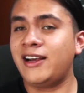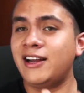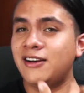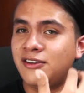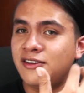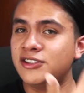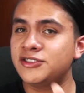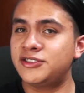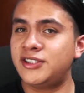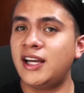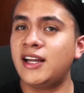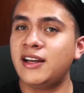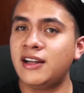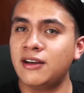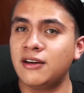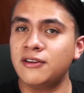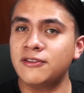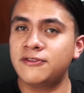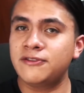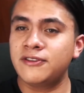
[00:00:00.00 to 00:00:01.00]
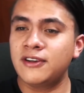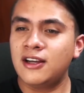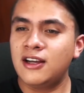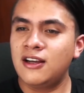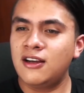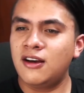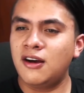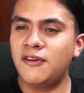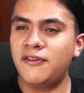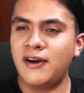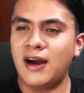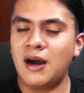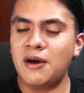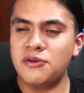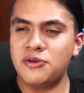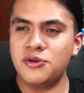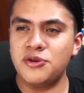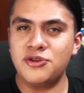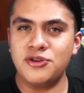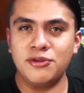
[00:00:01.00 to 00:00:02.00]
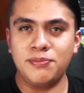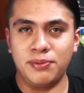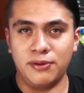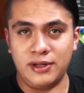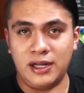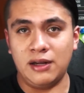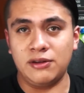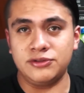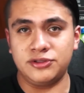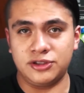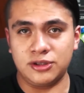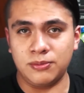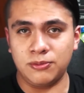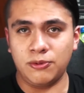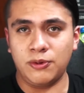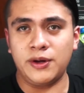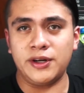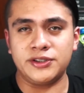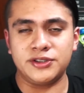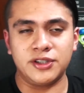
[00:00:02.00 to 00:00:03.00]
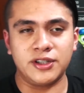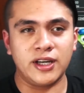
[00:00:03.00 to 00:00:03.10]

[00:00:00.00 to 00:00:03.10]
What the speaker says: an understanding of how you should pronounce some words.